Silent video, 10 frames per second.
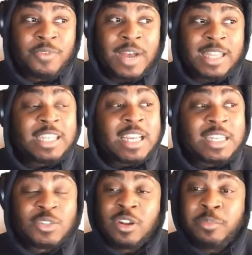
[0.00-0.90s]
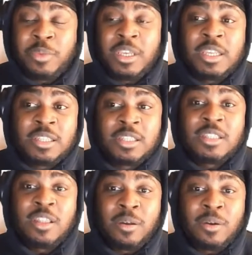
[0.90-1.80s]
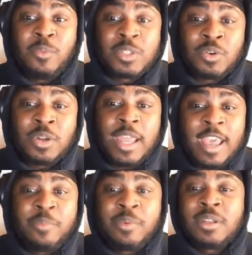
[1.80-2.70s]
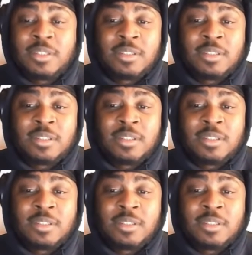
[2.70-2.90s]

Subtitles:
I think that's going to be what's going to happen